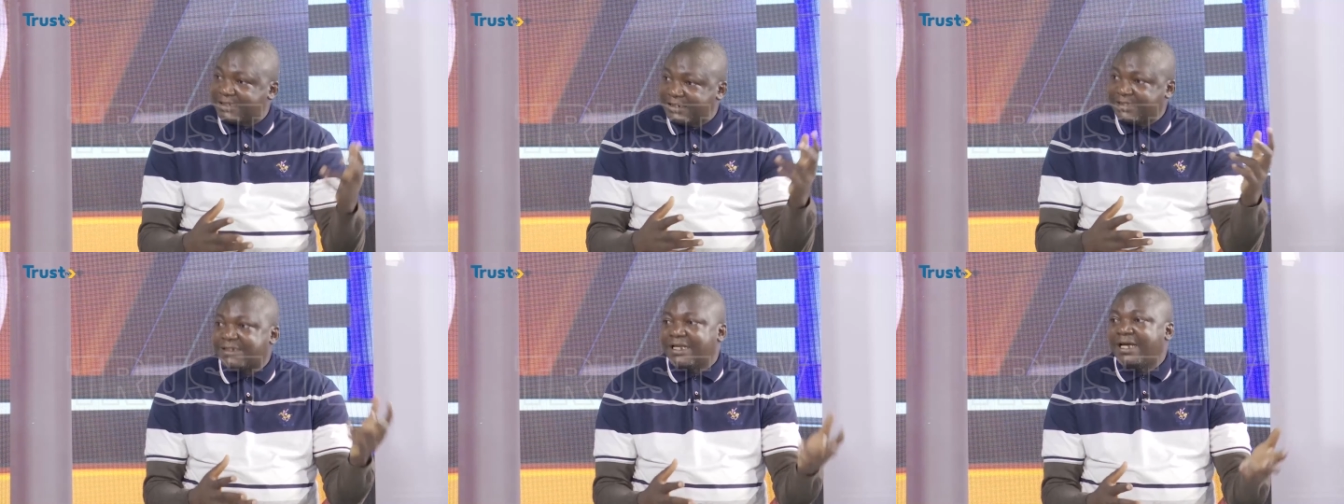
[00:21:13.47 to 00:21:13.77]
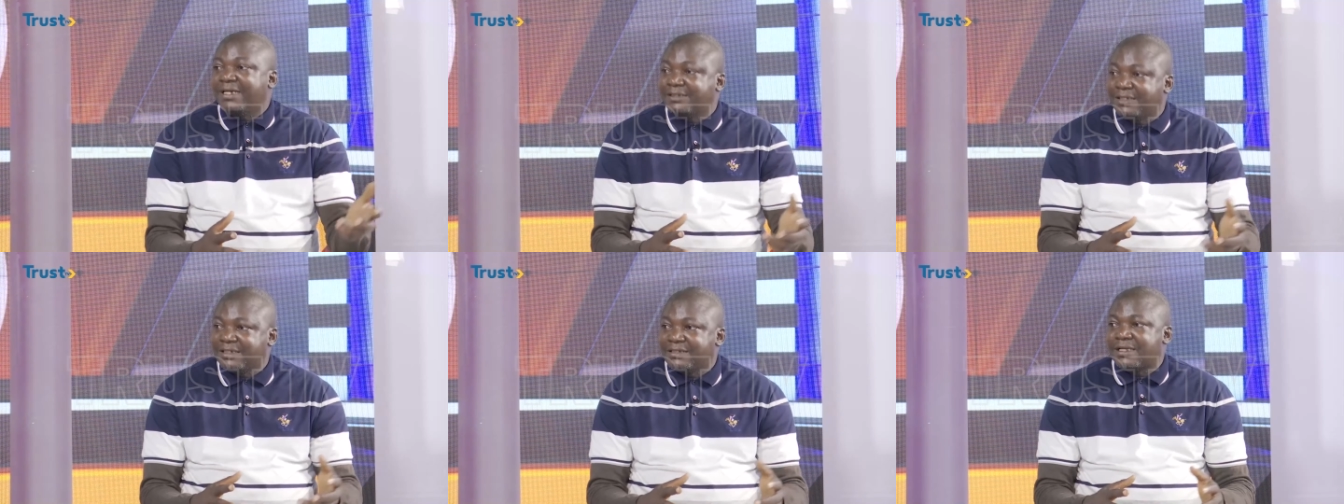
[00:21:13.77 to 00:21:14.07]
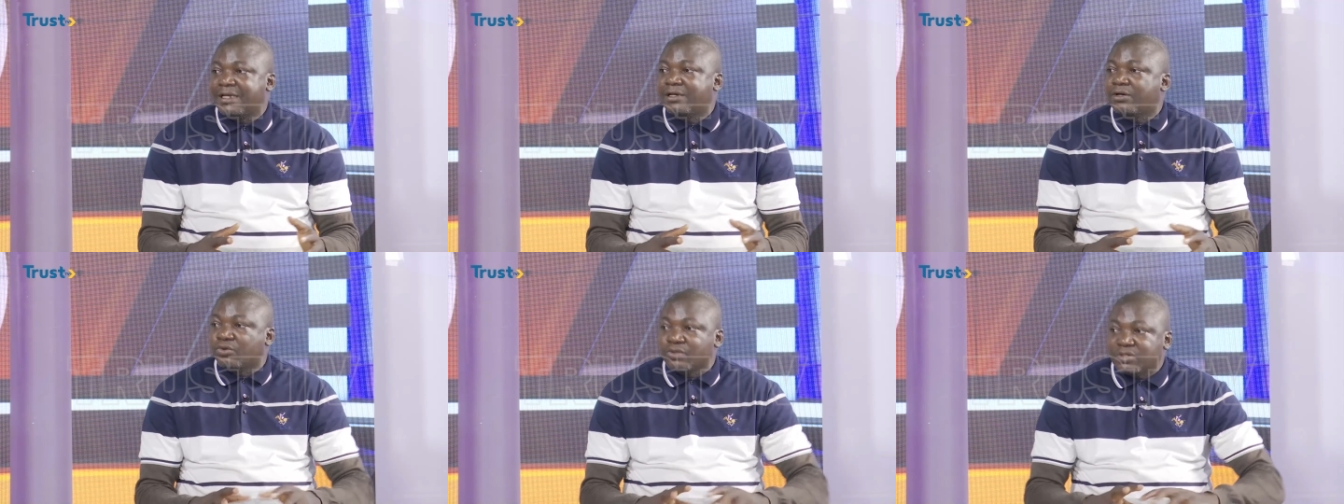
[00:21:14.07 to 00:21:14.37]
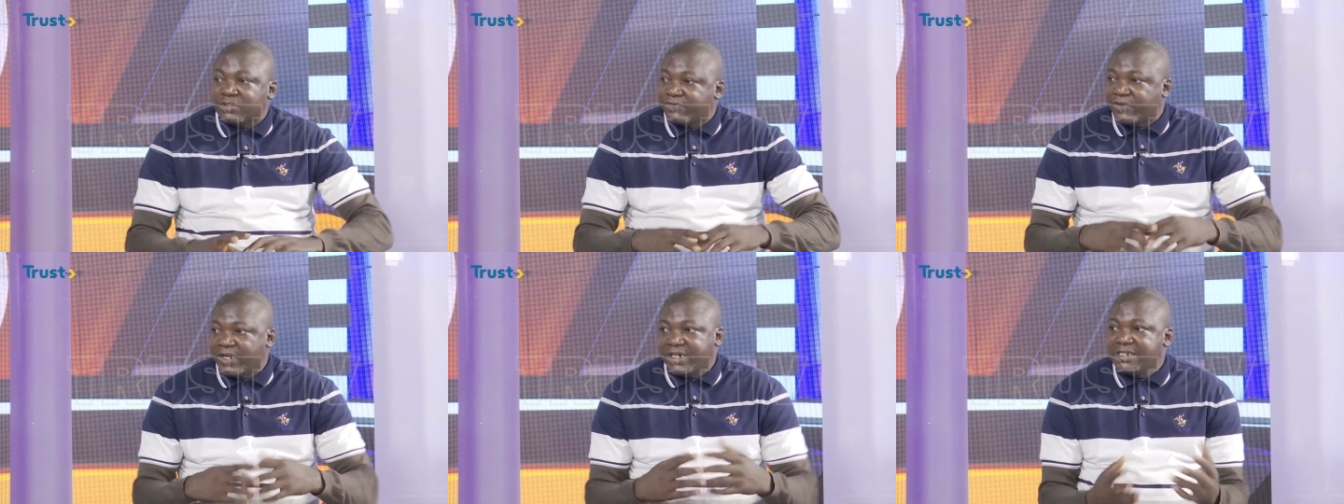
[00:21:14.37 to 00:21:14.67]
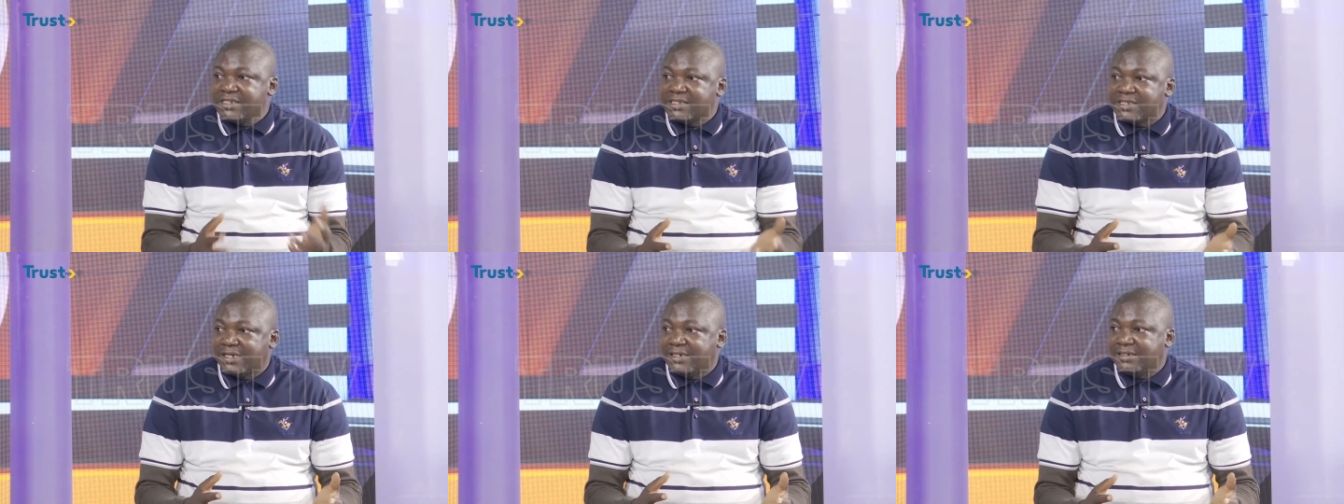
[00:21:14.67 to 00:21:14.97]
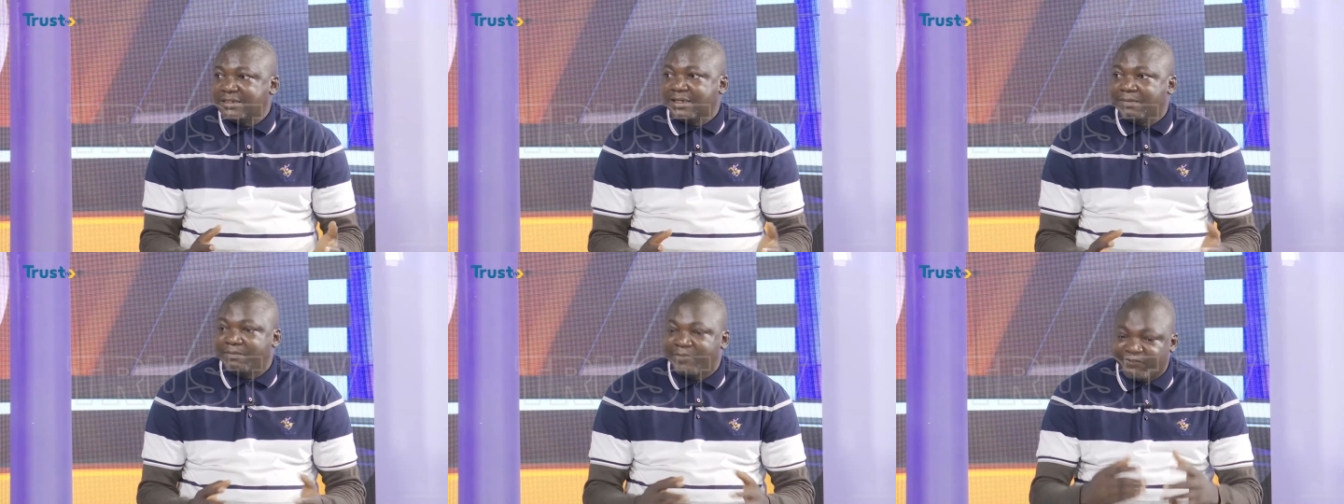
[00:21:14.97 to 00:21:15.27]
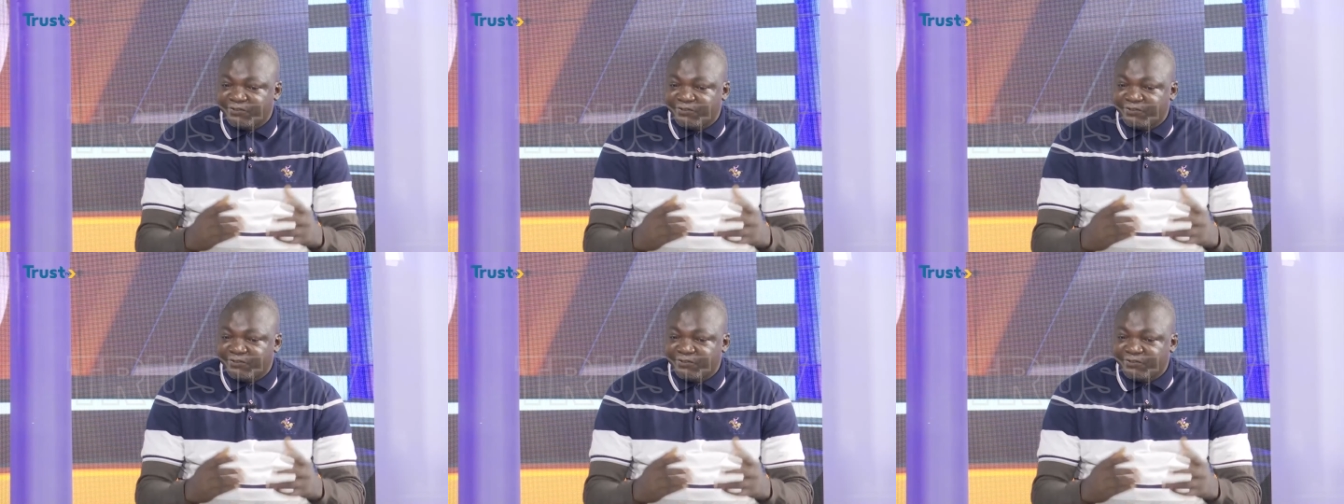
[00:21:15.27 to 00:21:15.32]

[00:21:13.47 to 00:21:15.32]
This Argentine coach is very intelligent.